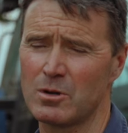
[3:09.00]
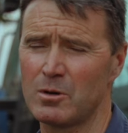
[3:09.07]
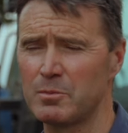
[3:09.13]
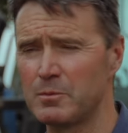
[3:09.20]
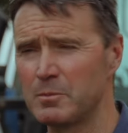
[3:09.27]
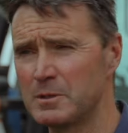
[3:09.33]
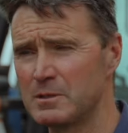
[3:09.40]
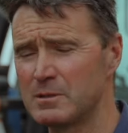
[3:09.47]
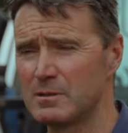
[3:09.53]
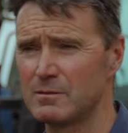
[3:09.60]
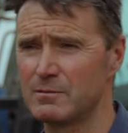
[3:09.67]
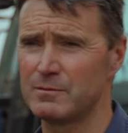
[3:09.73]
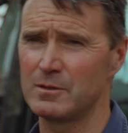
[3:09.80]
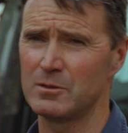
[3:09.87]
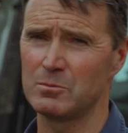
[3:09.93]
complement
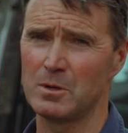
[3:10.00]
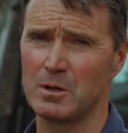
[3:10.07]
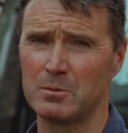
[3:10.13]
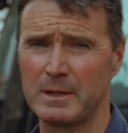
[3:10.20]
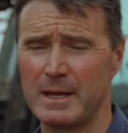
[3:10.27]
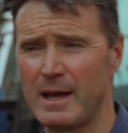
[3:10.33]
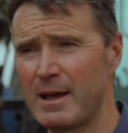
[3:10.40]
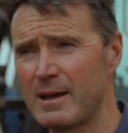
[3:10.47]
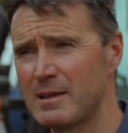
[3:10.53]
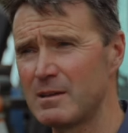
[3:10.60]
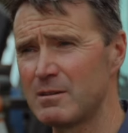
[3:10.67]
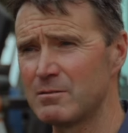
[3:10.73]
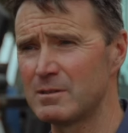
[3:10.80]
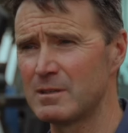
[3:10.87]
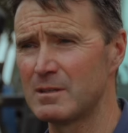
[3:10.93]
for where we are
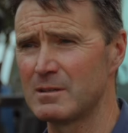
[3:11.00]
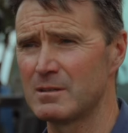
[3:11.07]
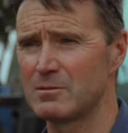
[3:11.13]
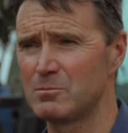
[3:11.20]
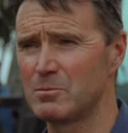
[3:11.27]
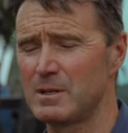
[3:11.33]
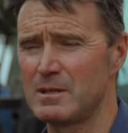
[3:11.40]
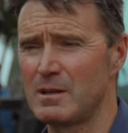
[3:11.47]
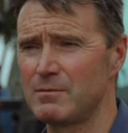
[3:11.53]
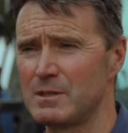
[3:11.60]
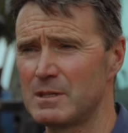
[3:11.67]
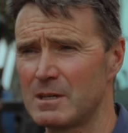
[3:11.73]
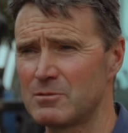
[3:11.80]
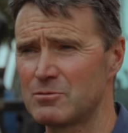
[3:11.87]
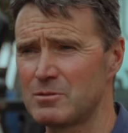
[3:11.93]
here in the wet, heavy
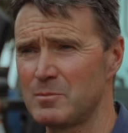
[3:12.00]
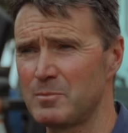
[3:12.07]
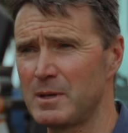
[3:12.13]
country at